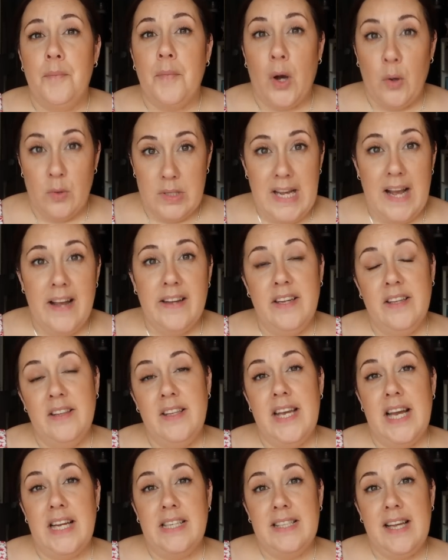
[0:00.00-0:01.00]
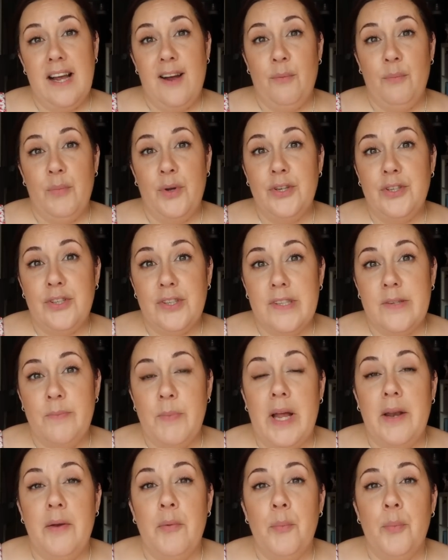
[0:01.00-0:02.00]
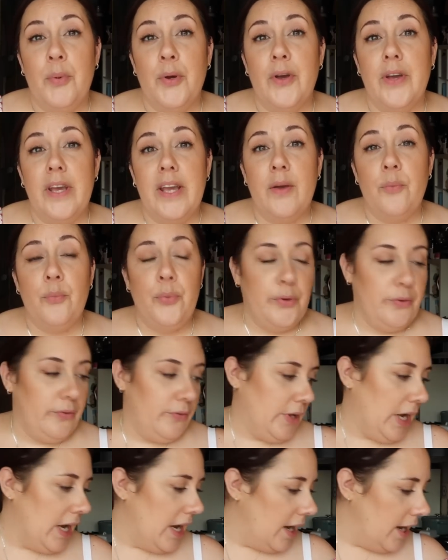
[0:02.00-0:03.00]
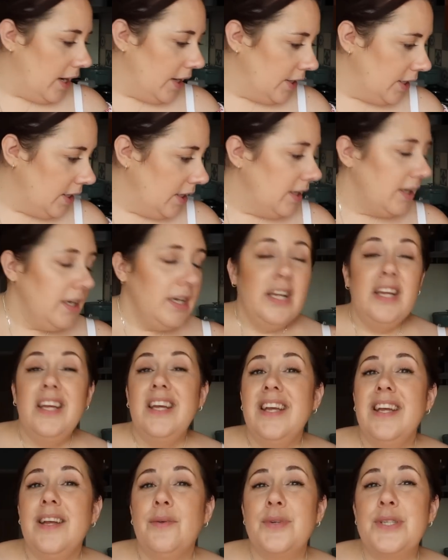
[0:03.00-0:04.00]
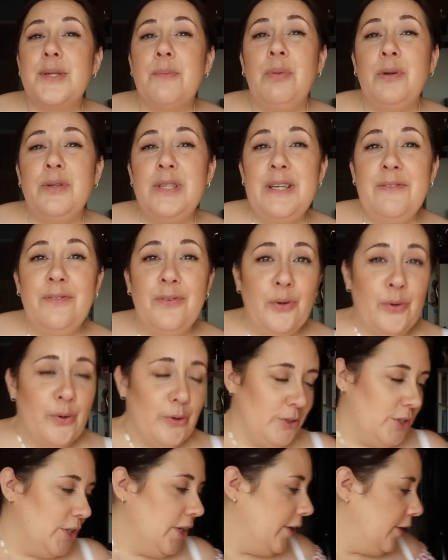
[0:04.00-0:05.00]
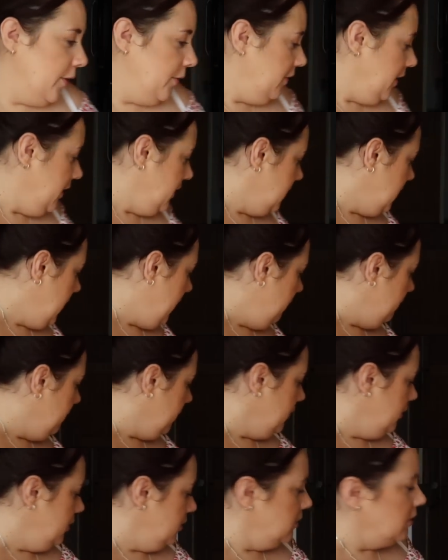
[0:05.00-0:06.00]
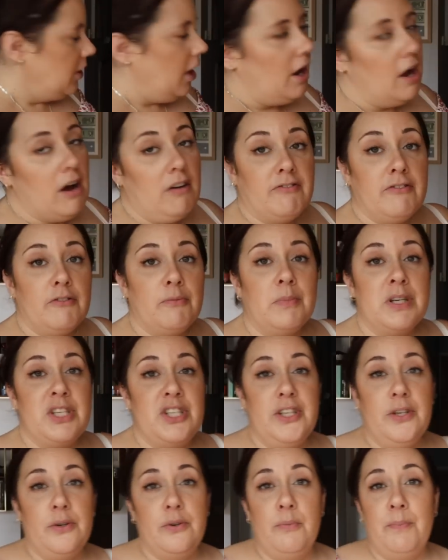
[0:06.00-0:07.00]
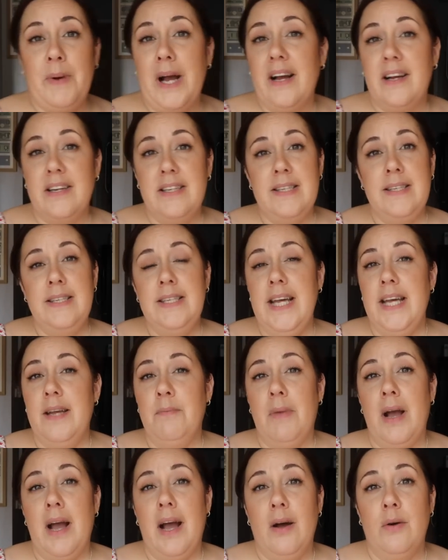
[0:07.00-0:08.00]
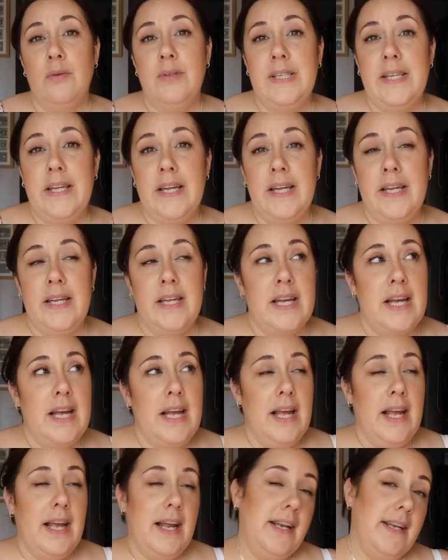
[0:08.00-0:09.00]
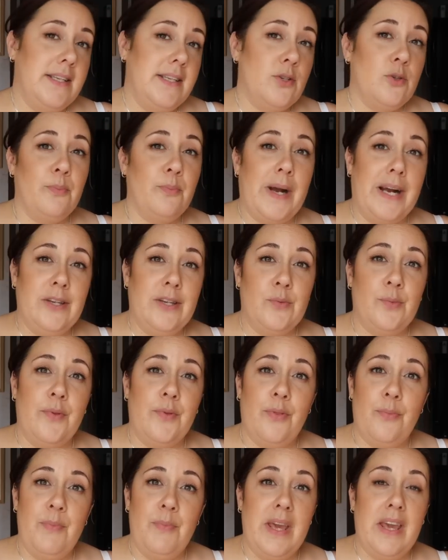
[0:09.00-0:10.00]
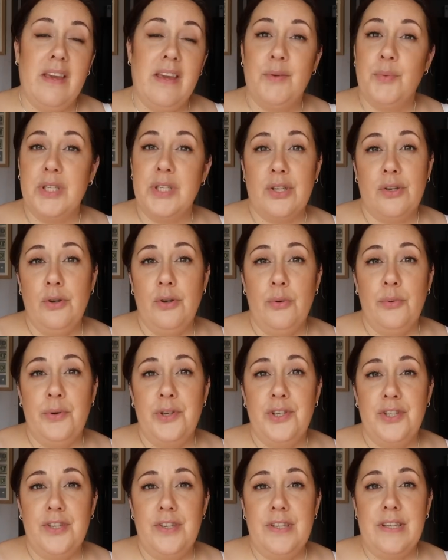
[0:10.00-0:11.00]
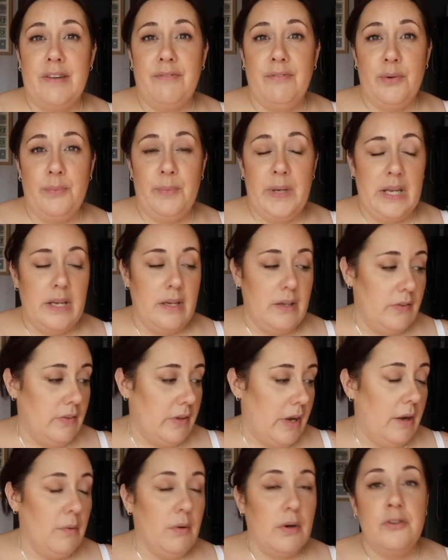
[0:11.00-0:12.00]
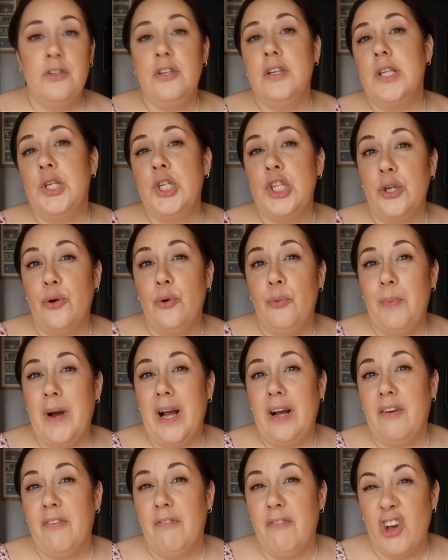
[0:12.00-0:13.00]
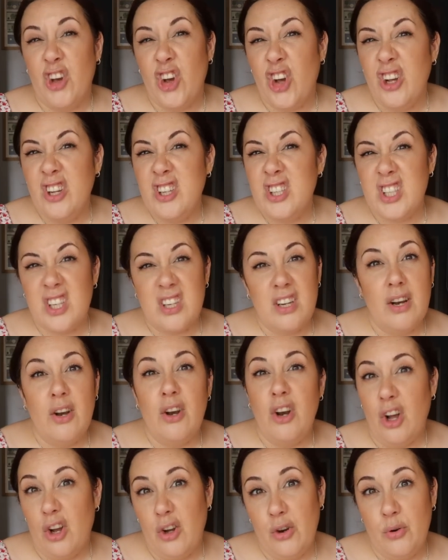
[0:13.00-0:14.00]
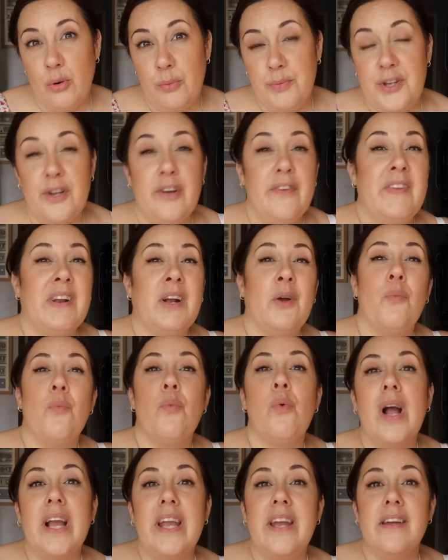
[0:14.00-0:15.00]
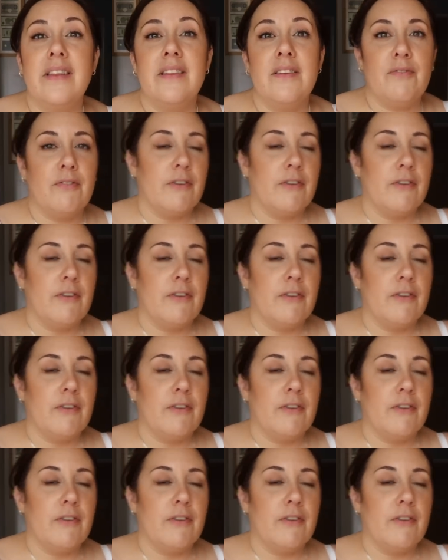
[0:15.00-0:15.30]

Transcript: I'll tie at the end how much I spent, but it was uh, it was a bloody fortune. So I'm going to start off with my chilled bag. I did take my Aldi and Lidl bags with me, which I always use every week. So I'll do the chilled bag first, like I normally do, and I can whack it in the